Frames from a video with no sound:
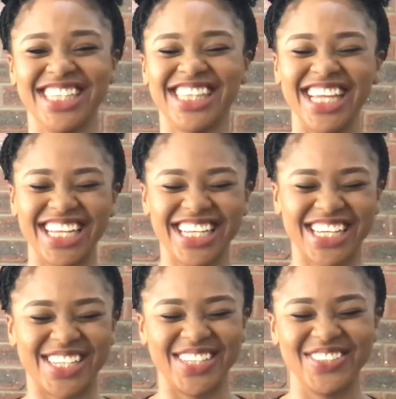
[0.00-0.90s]
Thank
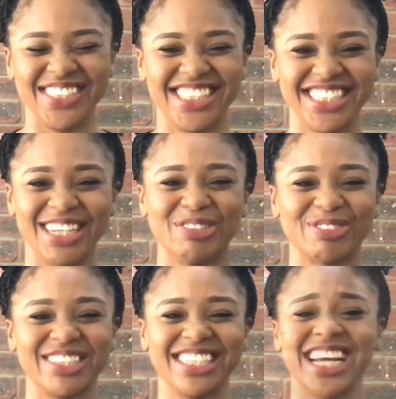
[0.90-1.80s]
you, Jay,
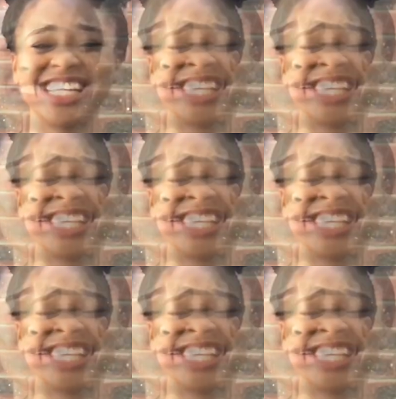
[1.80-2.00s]
for that.